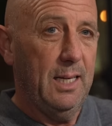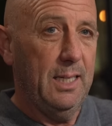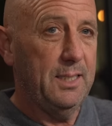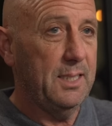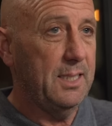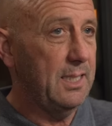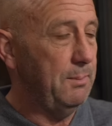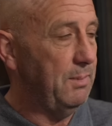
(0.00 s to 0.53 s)
He
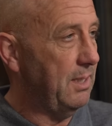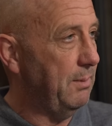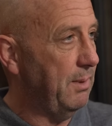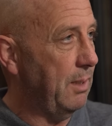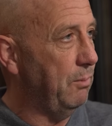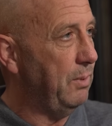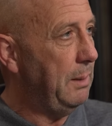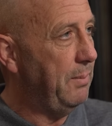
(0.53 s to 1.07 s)
just seems to
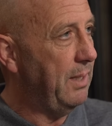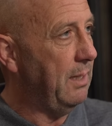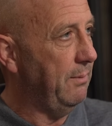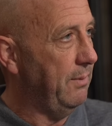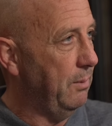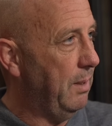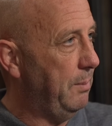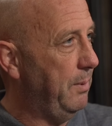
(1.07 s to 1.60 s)
be a wee bit
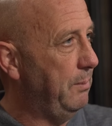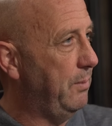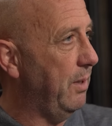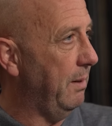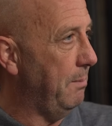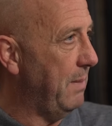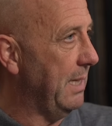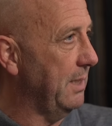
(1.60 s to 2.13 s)
of the whipping
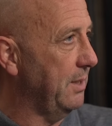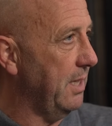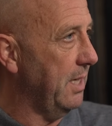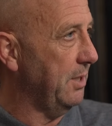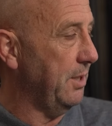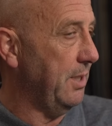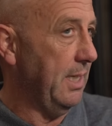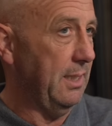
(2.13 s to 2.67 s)
boy at
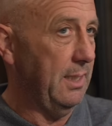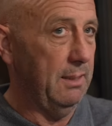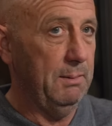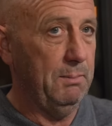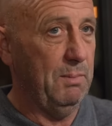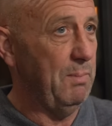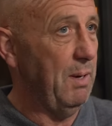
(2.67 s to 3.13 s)
Manchester United.